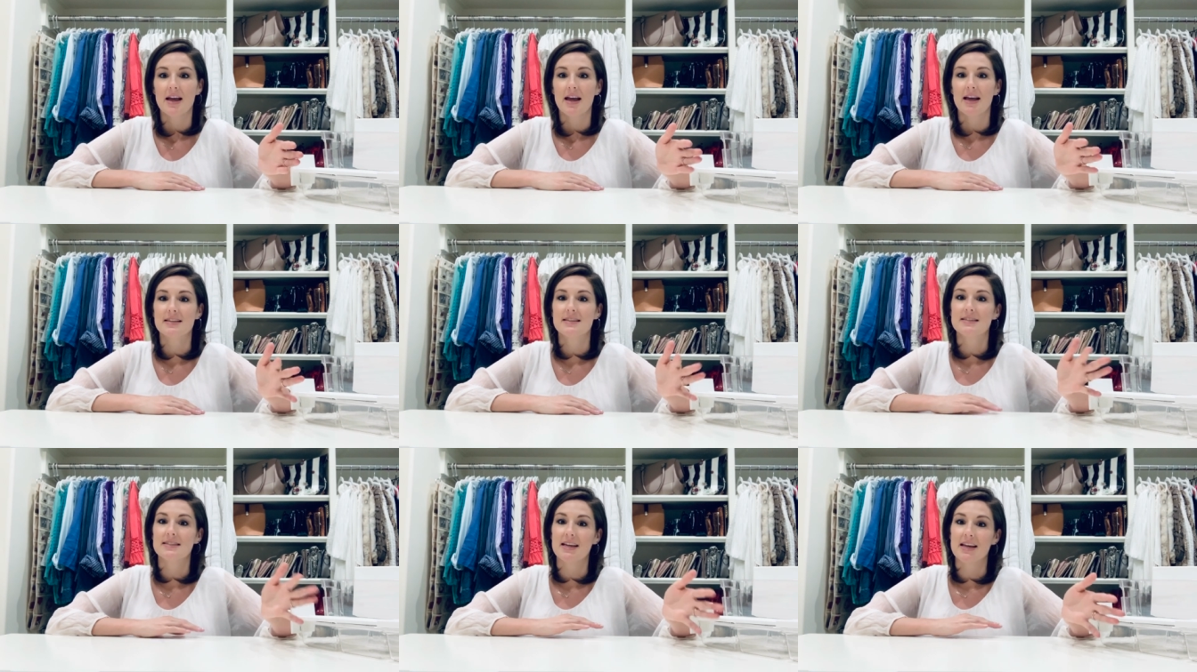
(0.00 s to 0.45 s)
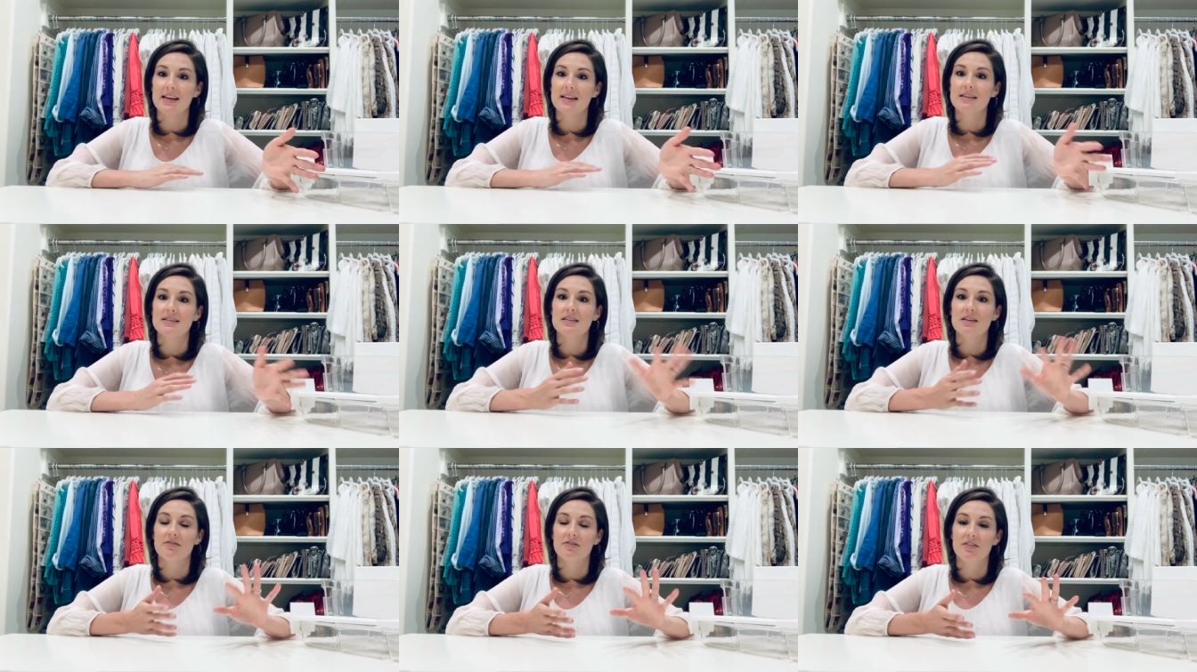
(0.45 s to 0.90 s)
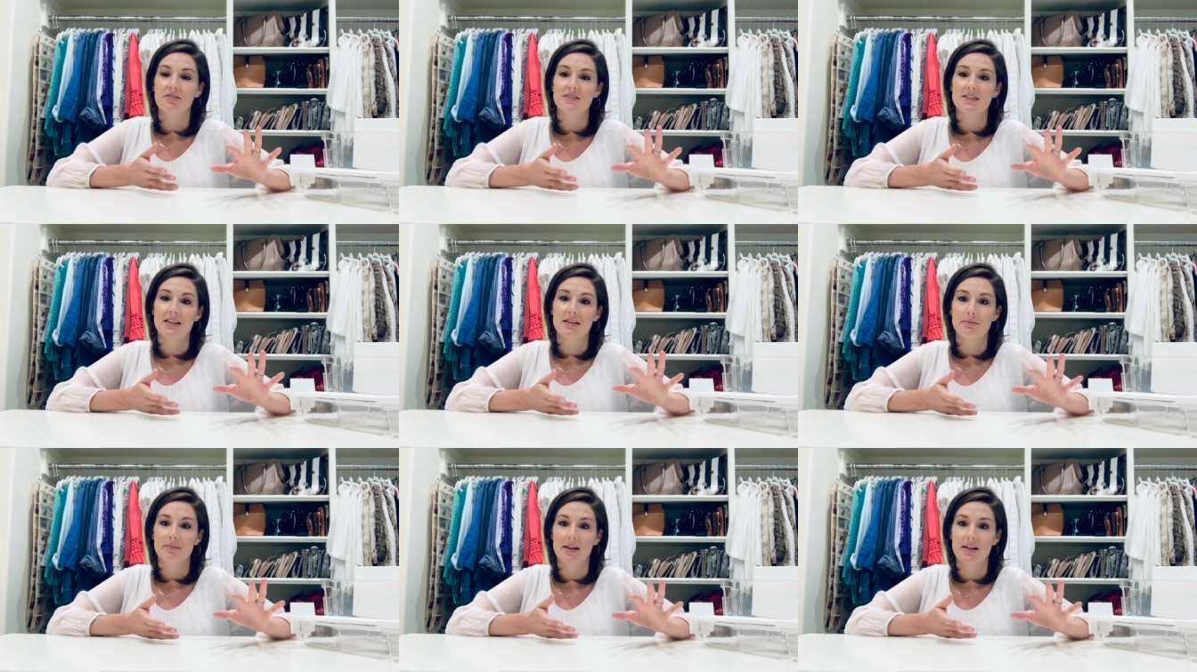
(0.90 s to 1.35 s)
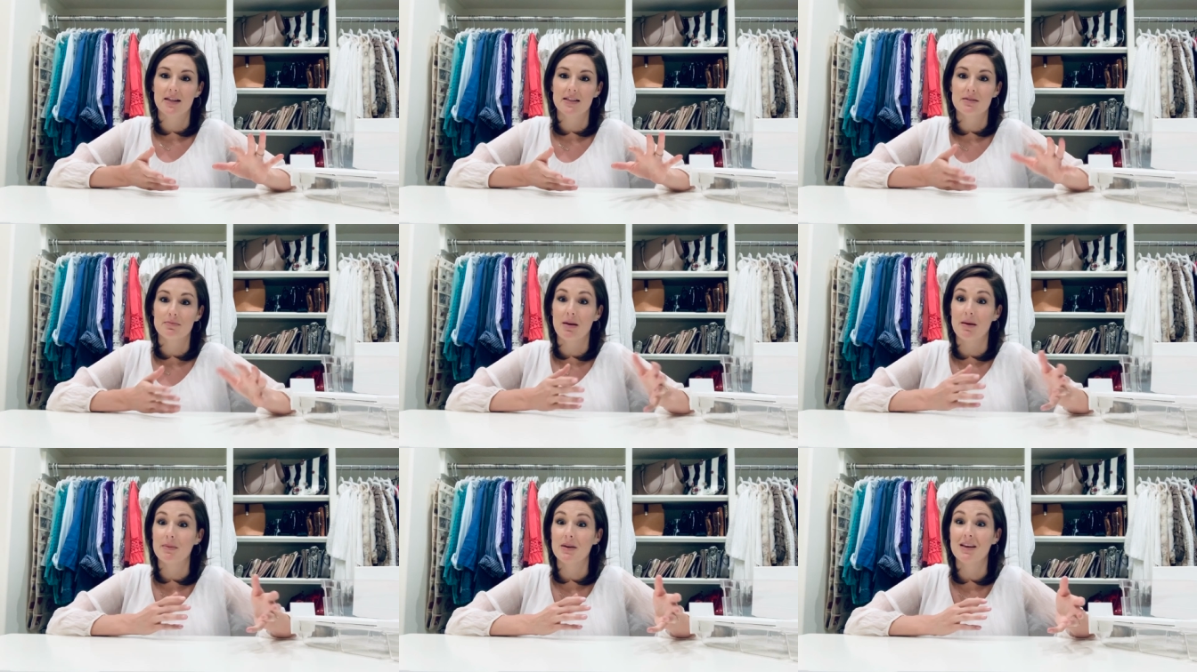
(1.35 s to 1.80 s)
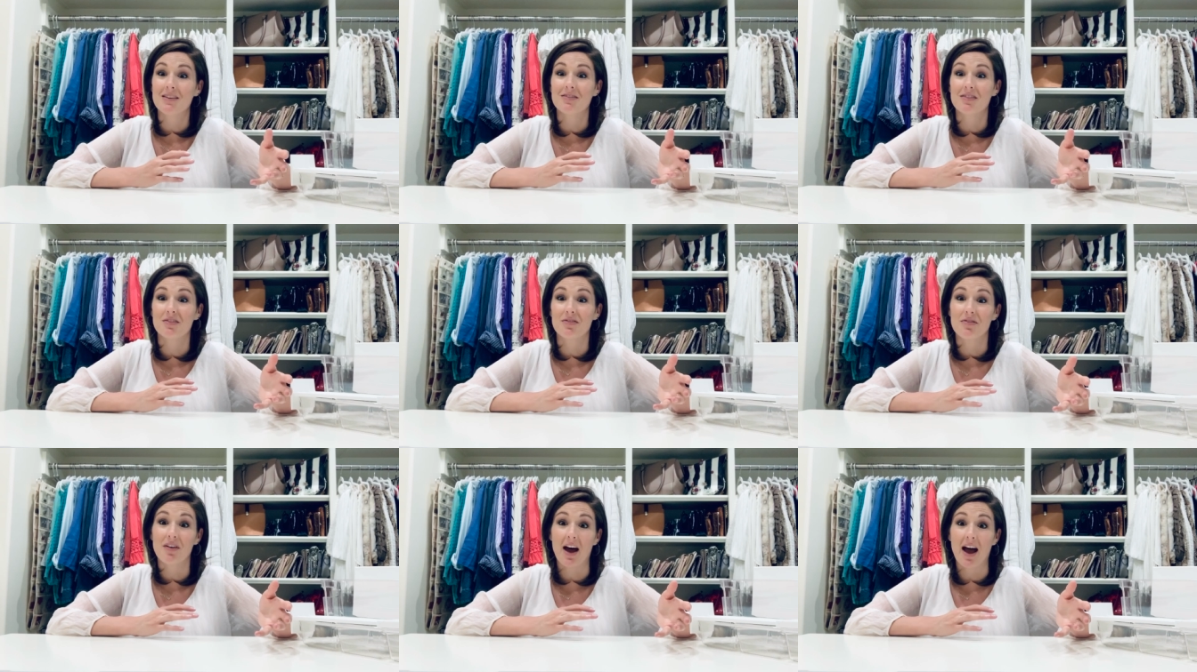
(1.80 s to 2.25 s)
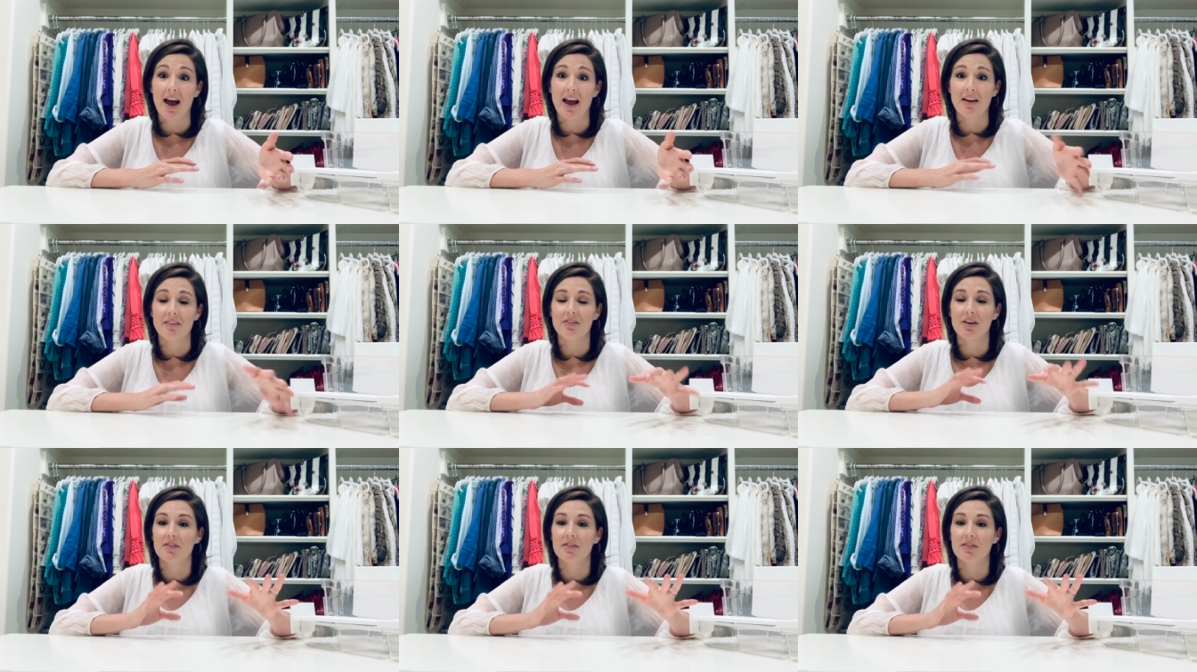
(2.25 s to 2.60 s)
It's 10 to 15 minutes, maybe even five,